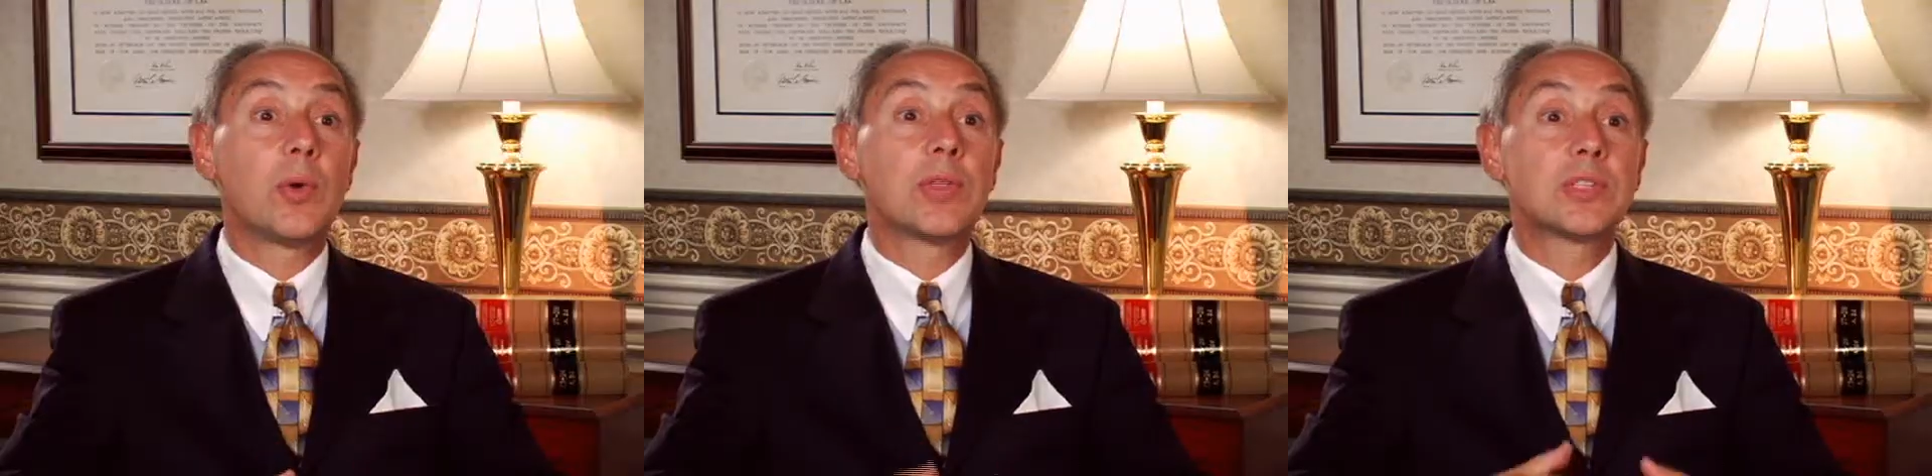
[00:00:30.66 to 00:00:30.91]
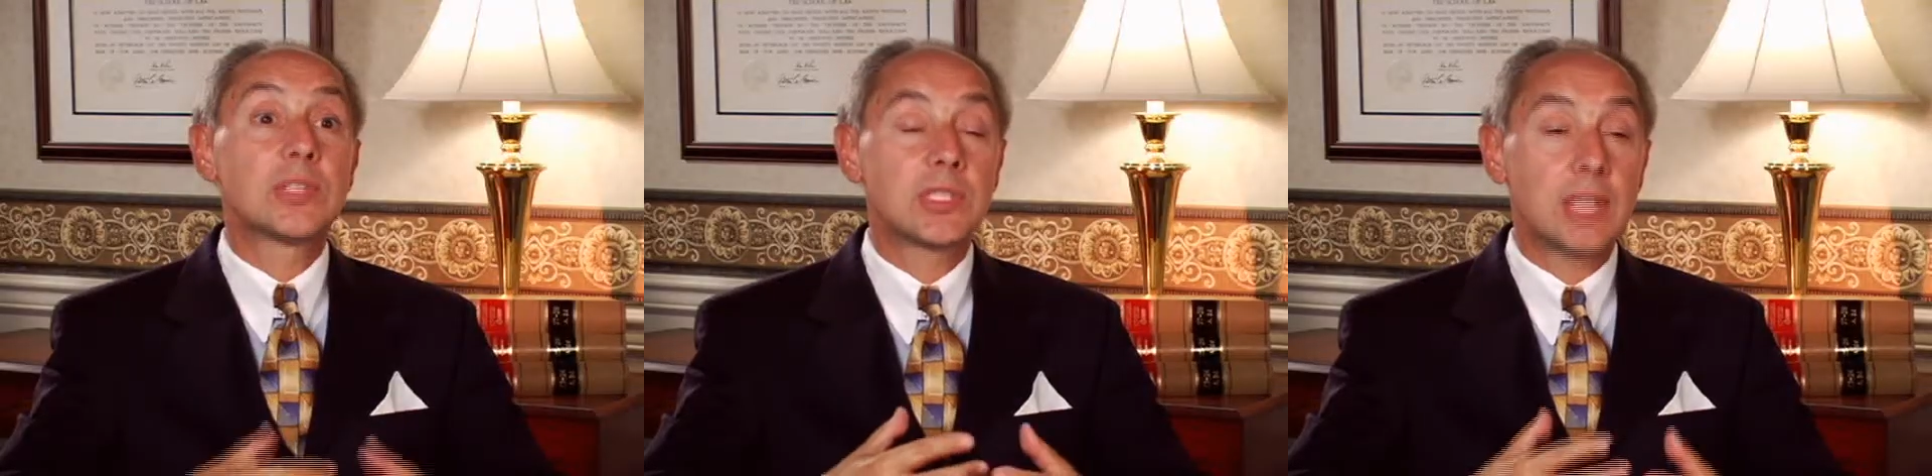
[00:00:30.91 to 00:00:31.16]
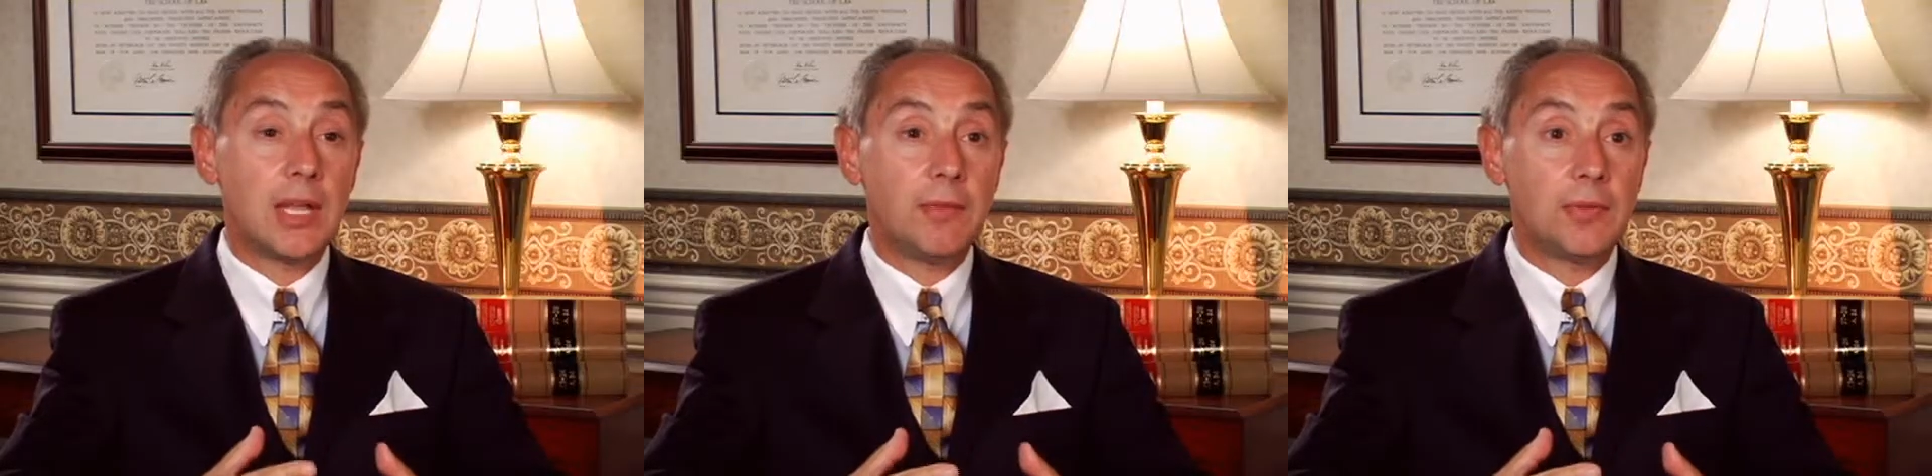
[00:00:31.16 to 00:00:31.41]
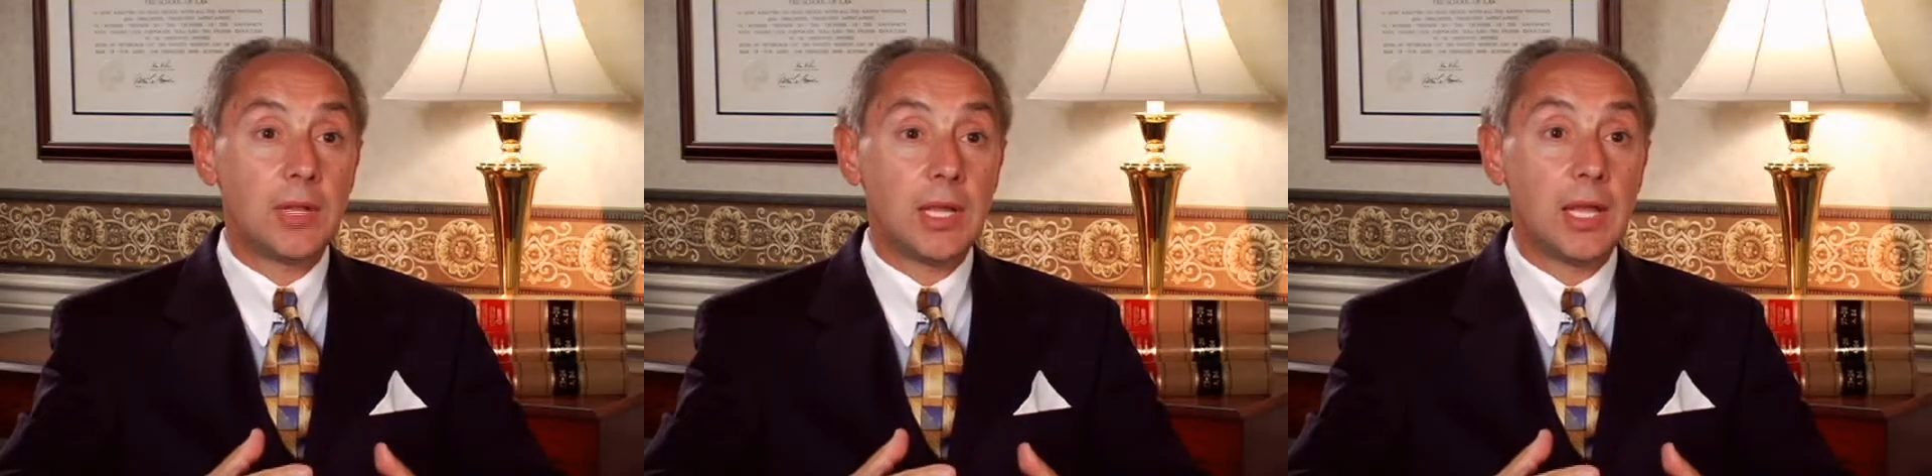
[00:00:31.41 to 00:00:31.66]
with
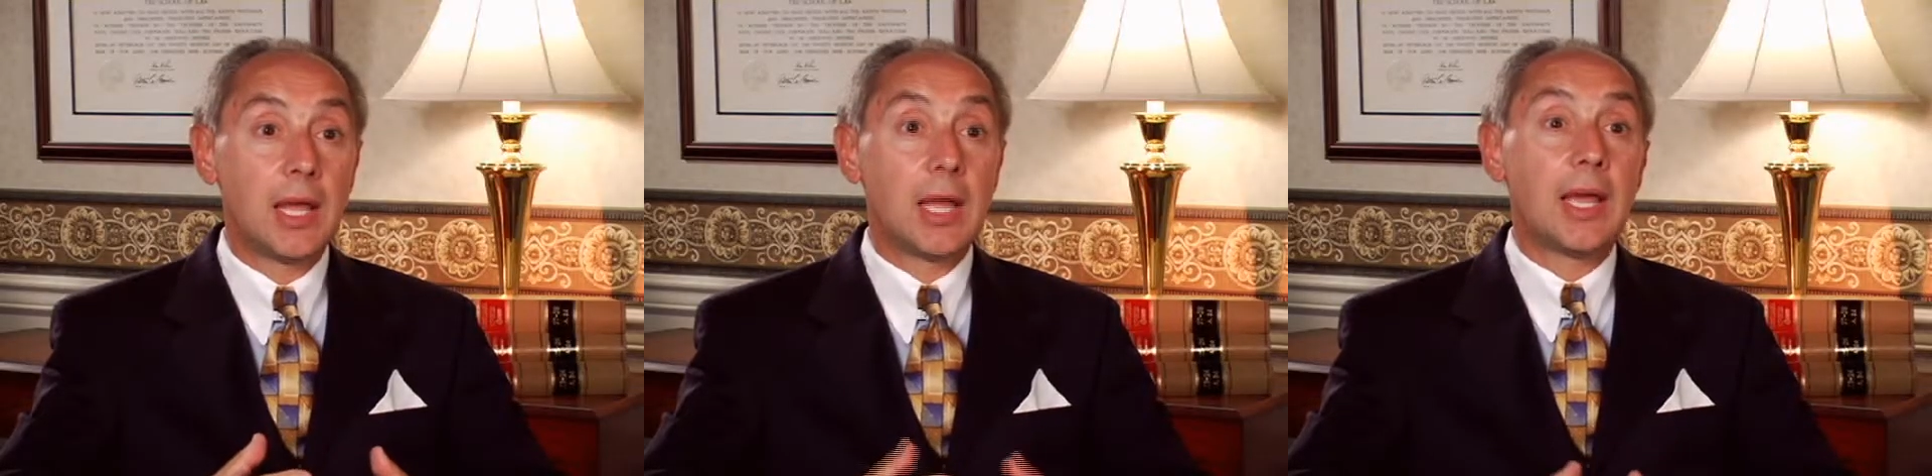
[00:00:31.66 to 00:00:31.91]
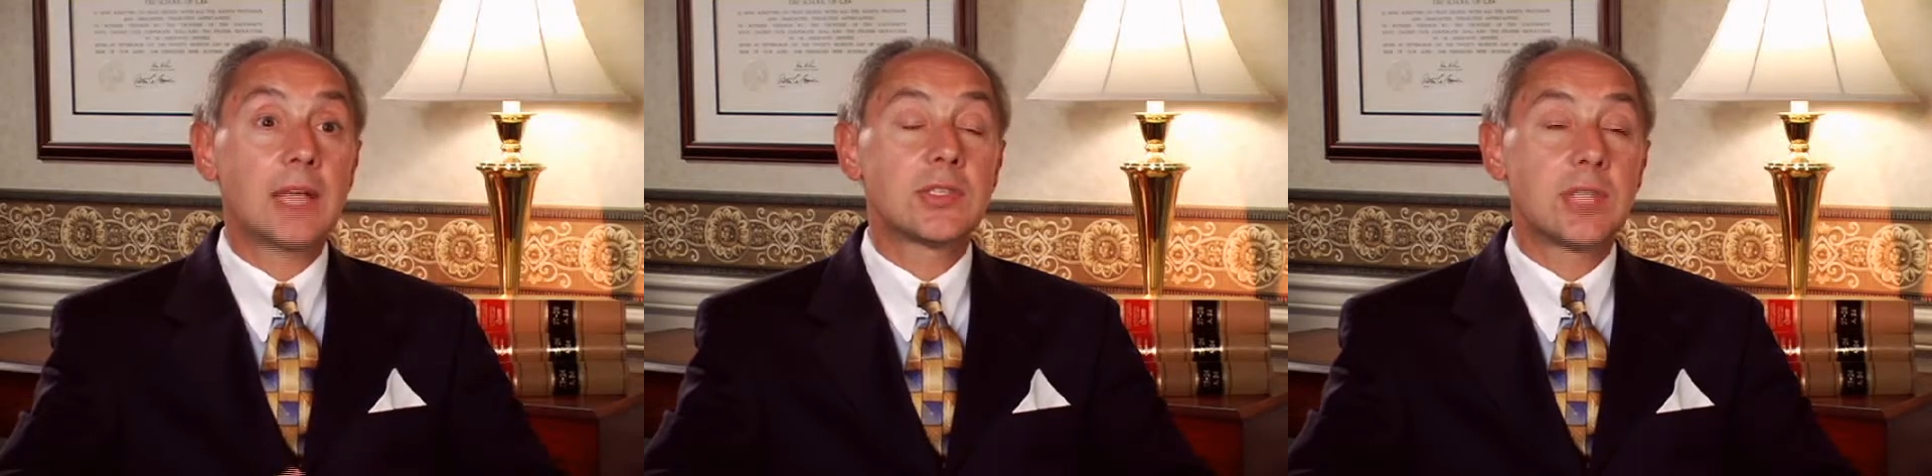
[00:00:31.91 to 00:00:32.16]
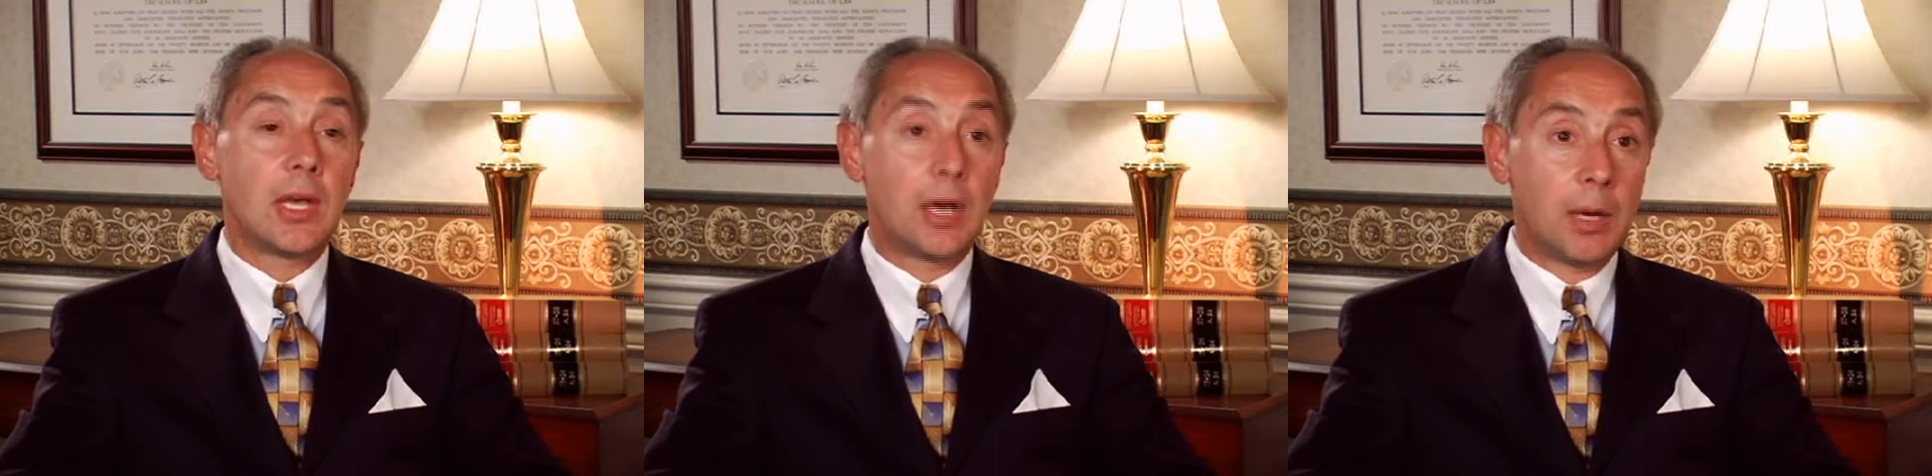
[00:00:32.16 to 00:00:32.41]
safety as the